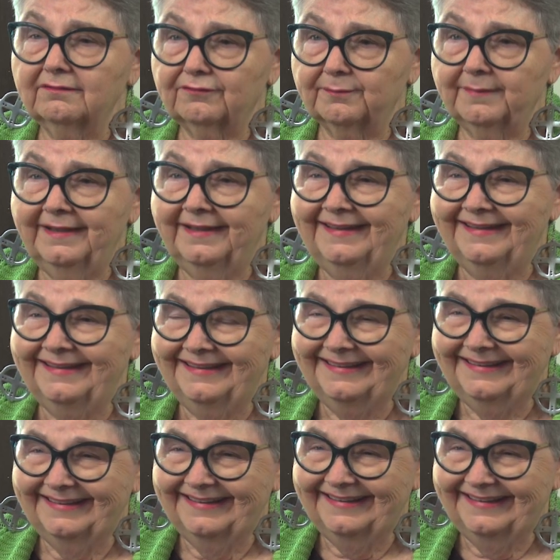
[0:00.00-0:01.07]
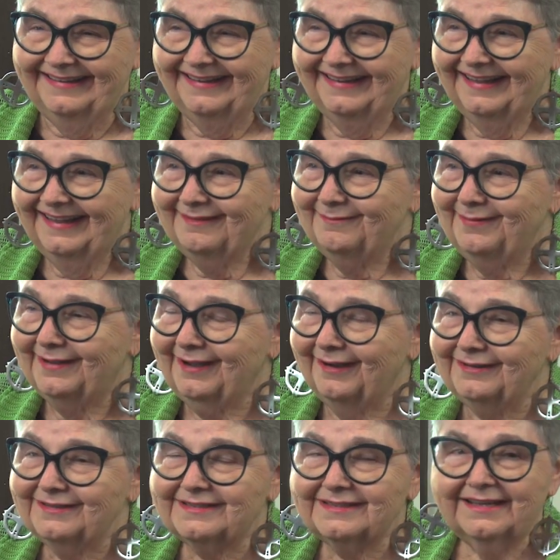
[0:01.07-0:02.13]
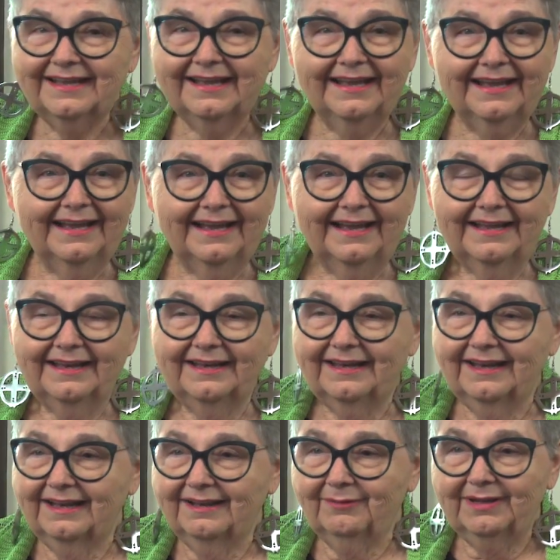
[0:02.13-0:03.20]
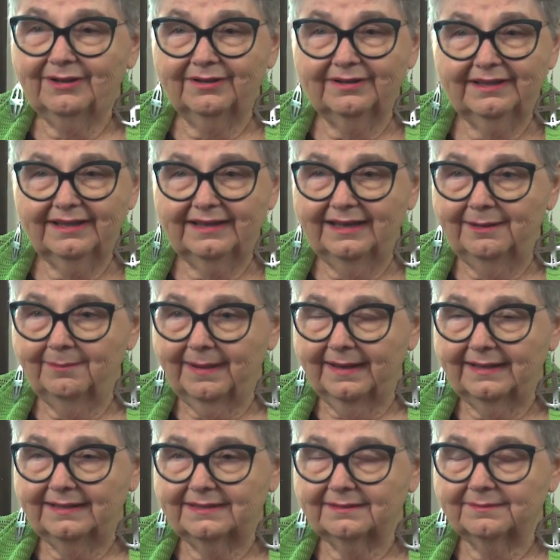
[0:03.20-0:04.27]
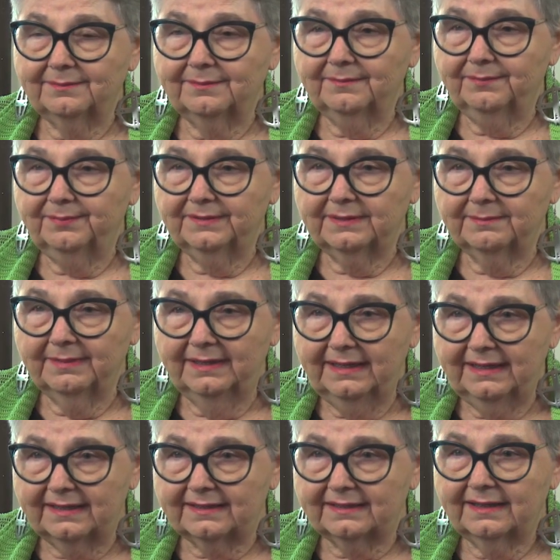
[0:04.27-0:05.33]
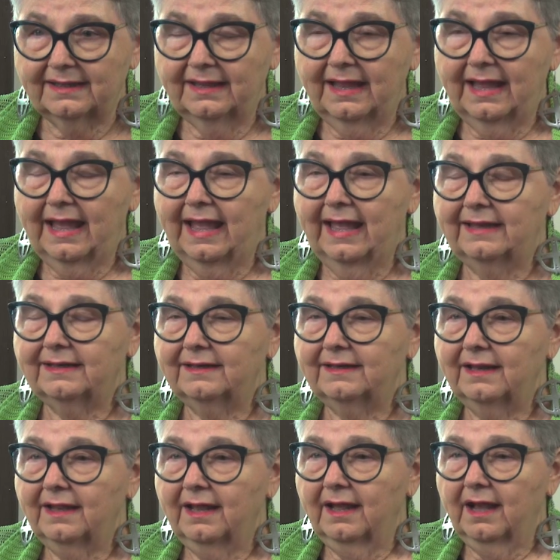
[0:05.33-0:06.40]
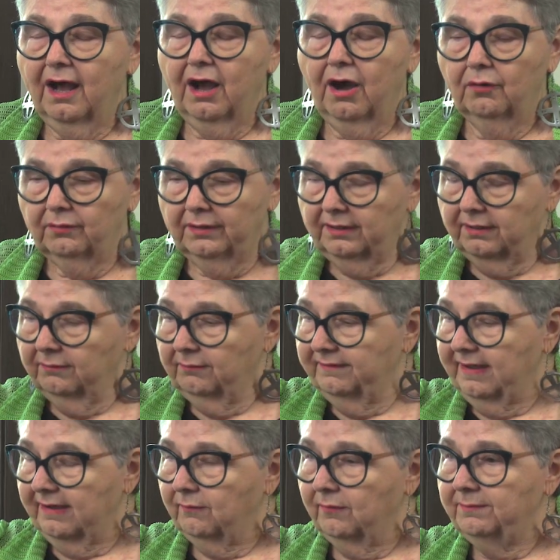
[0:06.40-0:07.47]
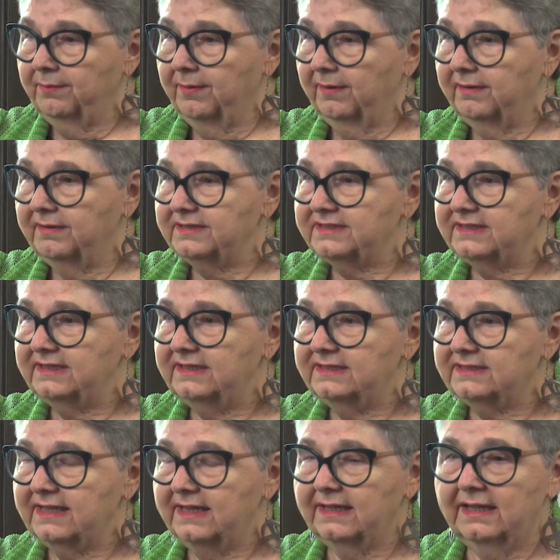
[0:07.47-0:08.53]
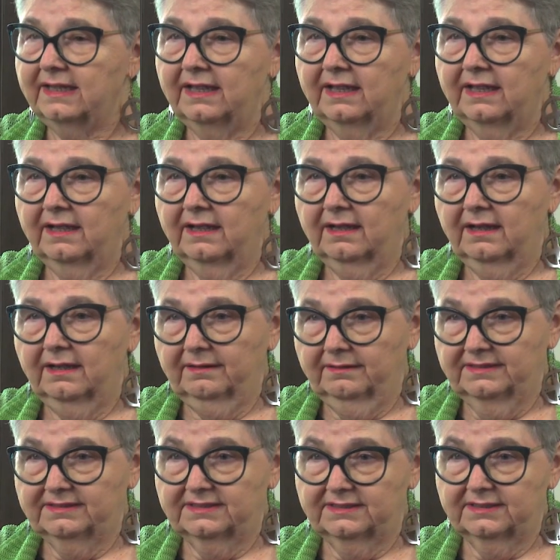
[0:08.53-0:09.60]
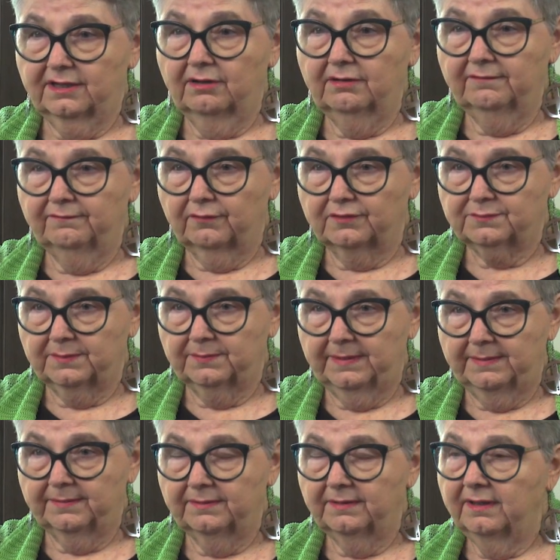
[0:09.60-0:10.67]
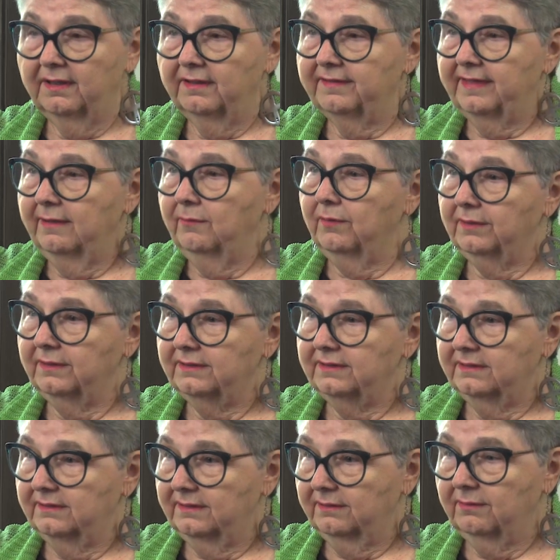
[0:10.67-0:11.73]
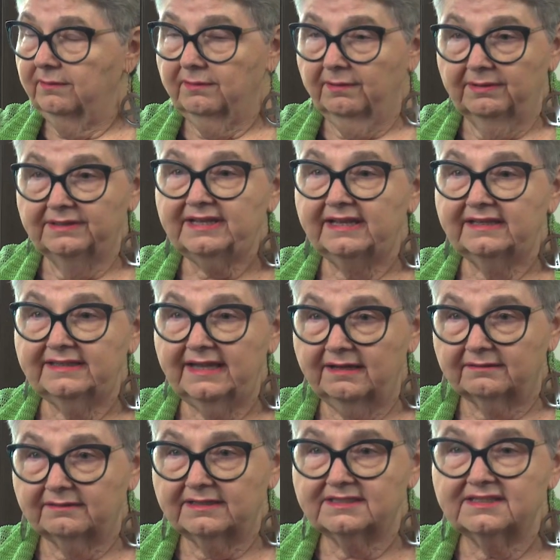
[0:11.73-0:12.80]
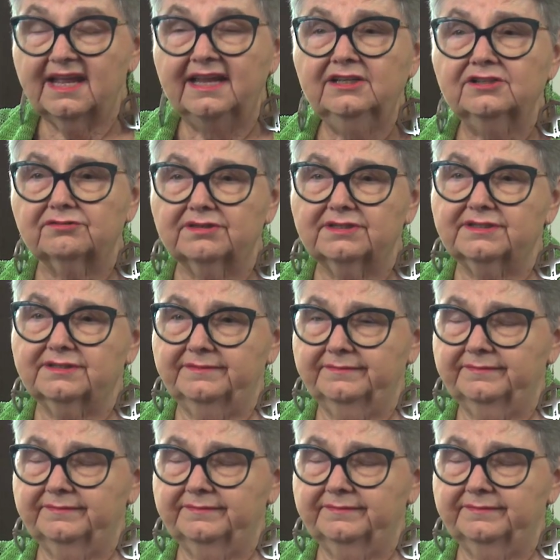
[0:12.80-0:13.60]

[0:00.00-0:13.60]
for me because we couldn't get anybody to put the money in. And here we've got one part of the city saying, this is the code enforcement people, they want to take it down. It's dangerous.